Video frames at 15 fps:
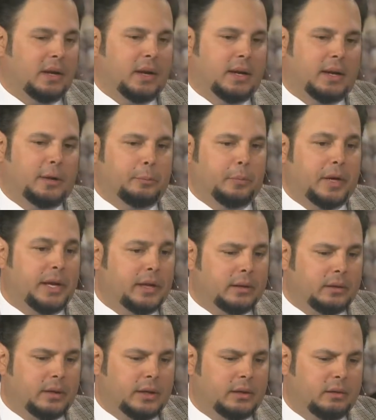
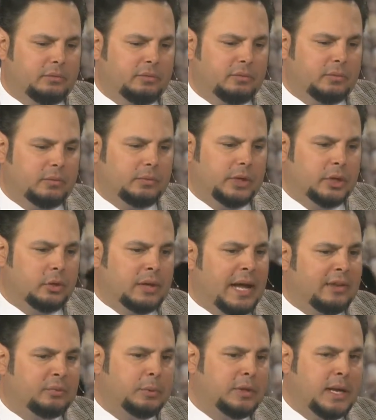And
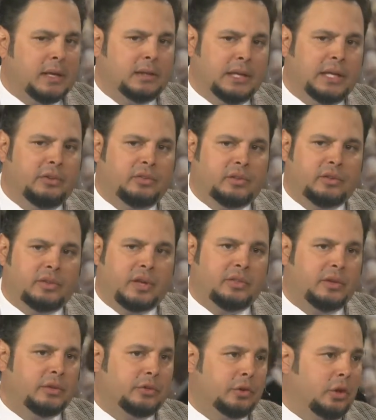last but not least is I
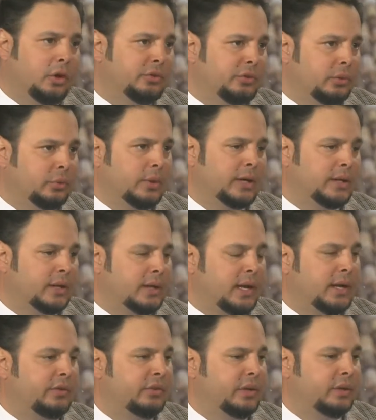think they're also
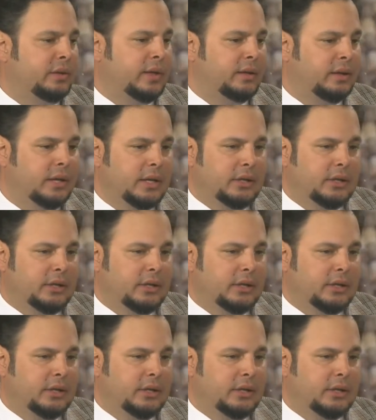recognizing that